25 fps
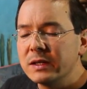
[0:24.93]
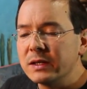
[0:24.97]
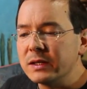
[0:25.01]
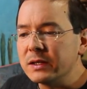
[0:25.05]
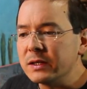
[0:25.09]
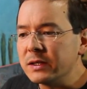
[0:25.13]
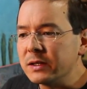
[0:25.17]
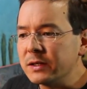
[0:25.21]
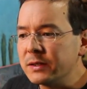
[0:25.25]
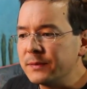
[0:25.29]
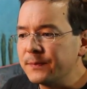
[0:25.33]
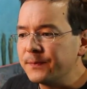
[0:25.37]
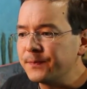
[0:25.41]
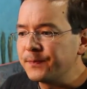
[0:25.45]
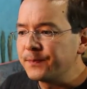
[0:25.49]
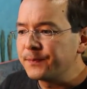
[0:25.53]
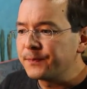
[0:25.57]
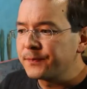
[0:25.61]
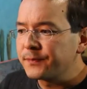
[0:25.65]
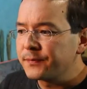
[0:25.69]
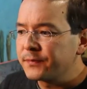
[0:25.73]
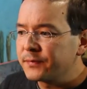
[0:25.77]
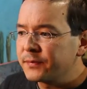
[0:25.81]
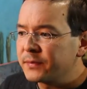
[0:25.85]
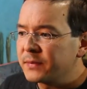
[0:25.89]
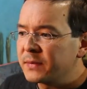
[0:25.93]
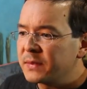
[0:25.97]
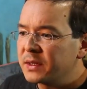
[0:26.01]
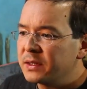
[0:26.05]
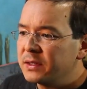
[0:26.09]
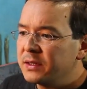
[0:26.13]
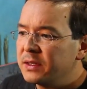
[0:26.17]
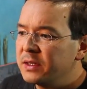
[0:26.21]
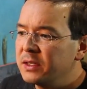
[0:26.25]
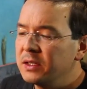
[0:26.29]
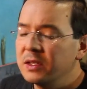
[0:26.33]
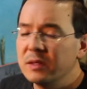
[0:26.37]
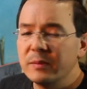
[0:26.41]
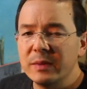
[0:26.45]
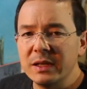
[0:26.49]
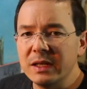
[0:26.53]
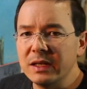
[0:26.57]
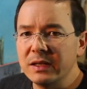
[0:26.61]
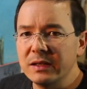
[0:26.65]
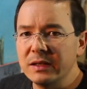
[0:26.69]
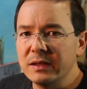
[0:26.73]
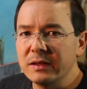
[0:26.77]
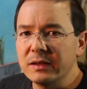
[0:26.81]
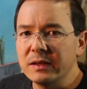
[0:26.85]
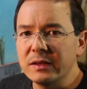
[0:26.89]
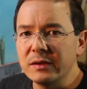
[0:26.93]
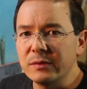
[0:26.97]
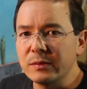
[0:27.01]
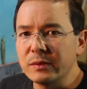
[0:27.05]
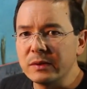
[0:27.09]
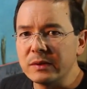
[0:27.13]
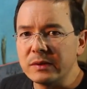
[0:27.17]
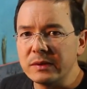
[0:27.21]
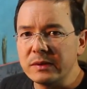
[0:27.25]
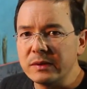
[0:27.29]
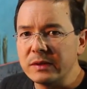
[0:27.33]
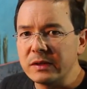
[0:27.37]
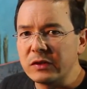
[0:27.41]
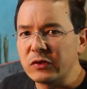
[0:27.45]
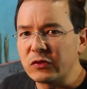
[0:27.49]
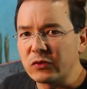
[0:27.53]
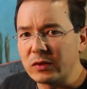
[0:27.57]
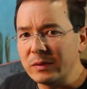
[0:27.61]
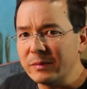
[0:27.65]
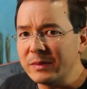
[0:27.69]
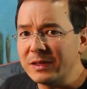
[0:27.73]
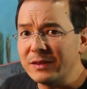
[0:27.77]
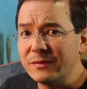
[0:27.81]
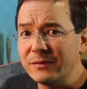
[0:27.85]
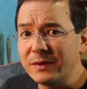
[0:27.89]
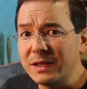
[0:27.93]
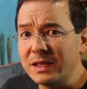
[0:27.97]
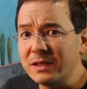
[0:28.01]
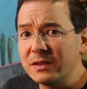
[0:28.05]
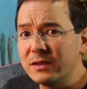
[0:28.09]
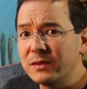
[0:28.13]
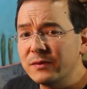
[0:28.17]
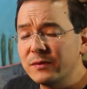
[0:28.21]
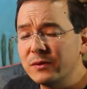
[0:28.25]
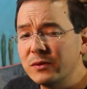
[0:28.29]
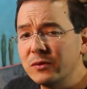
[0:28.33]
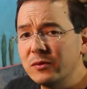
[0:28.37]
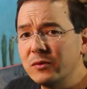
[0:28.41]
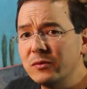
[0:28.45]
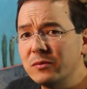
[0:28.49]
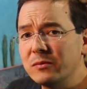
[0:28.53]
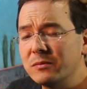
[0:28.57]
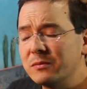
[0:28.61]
In the beginning, these were extremely fanciful,